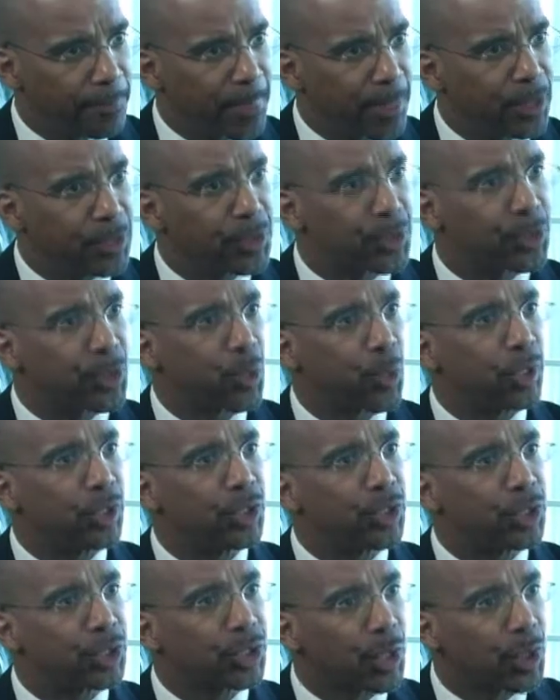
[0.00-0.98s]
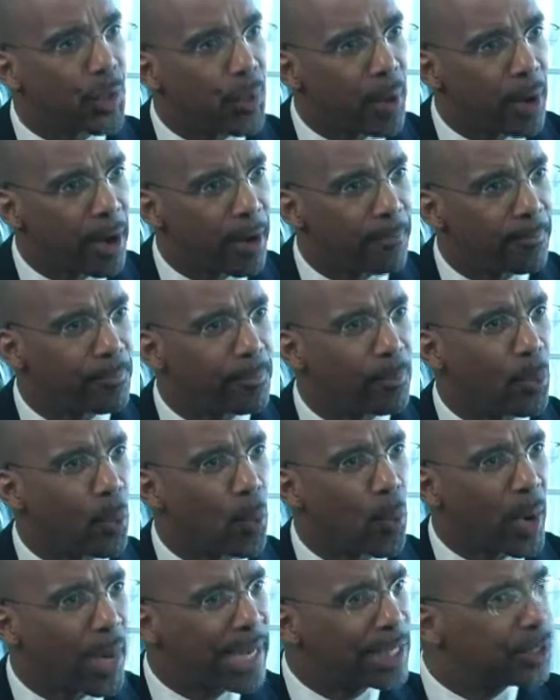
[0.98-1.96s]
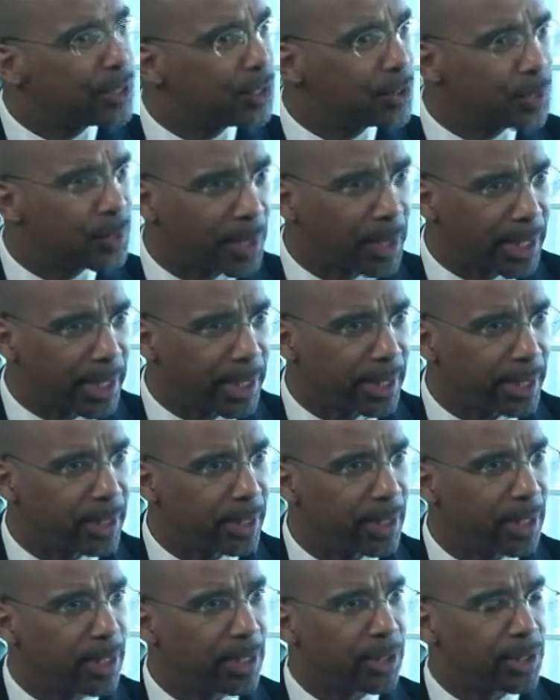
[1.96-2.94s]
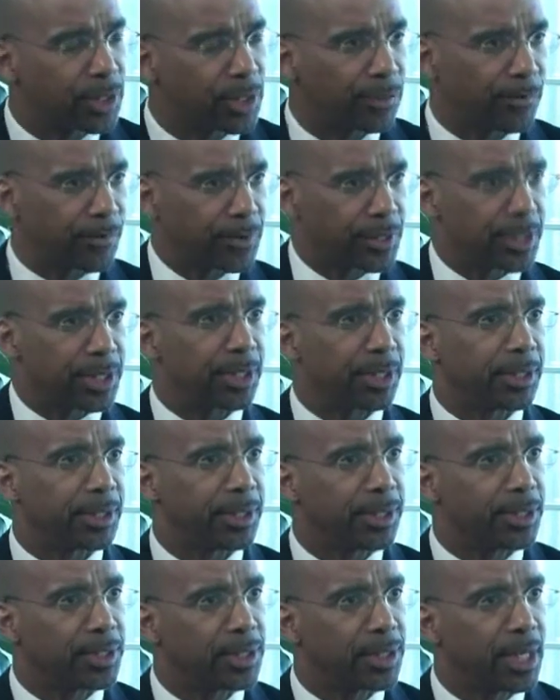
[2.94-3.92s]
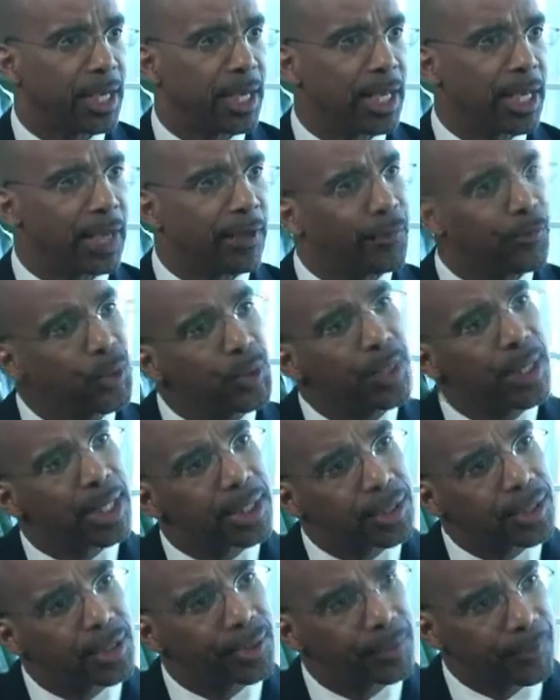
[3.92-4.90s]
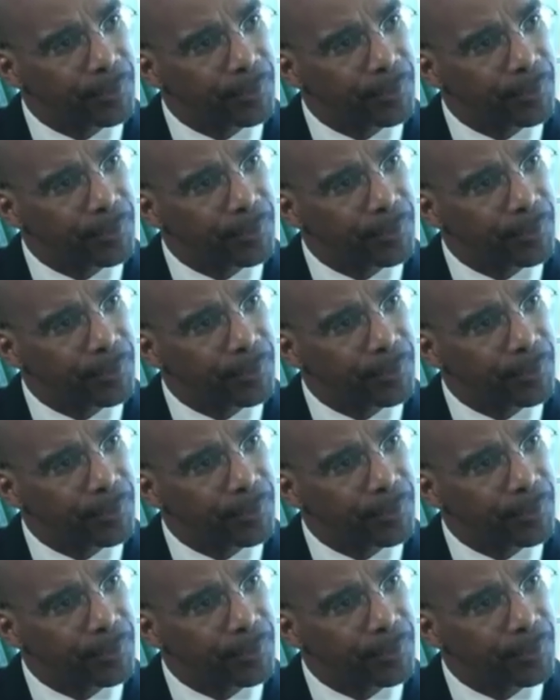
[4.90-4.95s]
And so we show up way too late to facilities. If you get to a